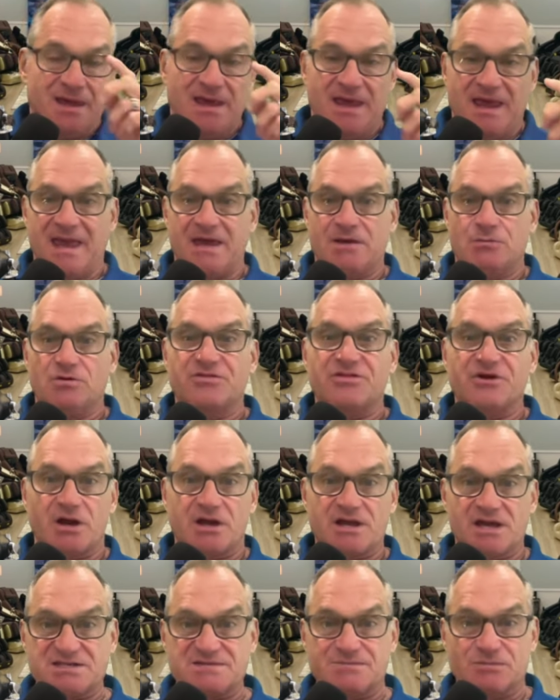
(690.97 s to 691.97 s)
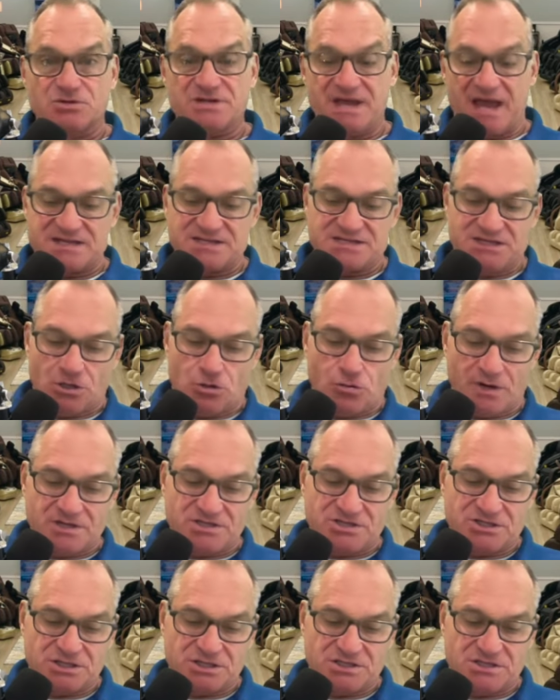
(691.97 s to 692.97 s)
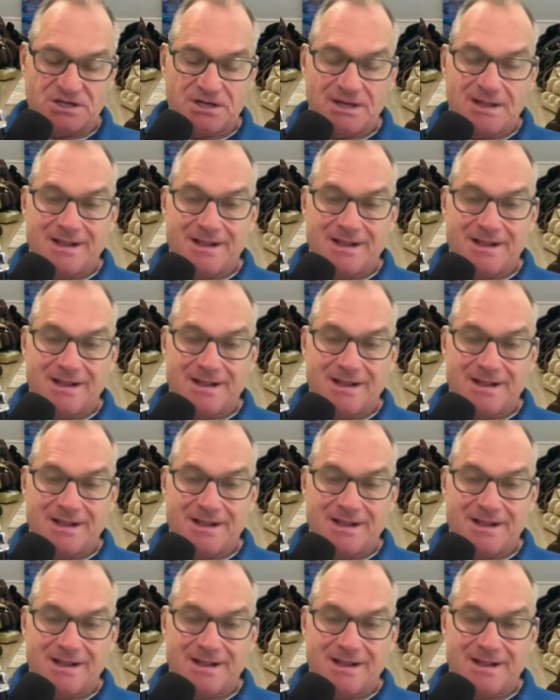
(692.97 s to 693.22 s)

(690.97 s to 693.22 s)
and with our customers asking questions